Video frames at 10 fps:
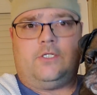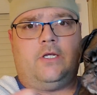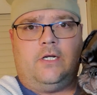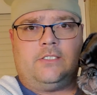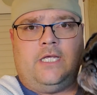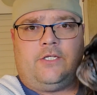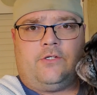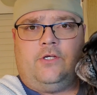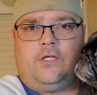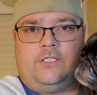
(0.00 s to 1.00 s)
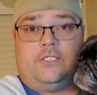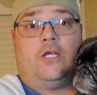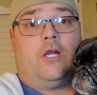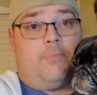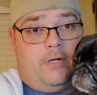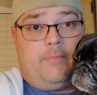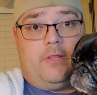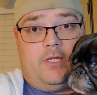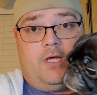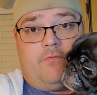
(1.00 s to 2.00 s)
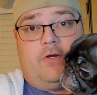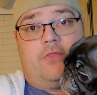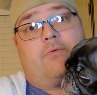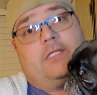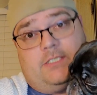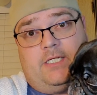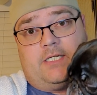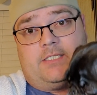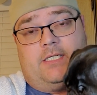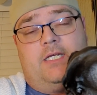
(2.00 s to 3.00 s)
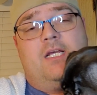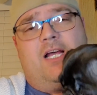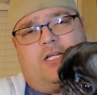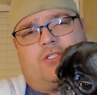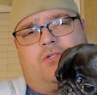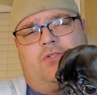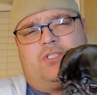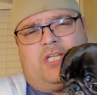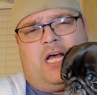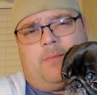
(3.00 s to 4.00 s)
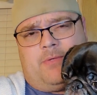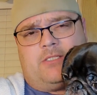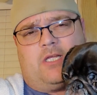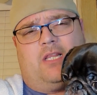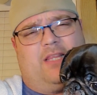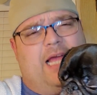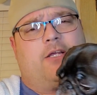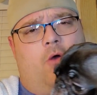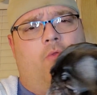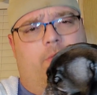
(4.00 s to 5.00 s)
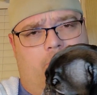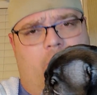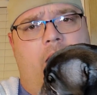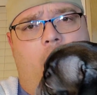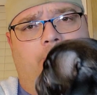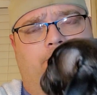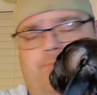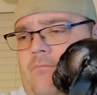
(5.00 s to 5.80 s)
you're going to take your cookies and you're going to put them in the oven at 360 until the top is a light golden brown.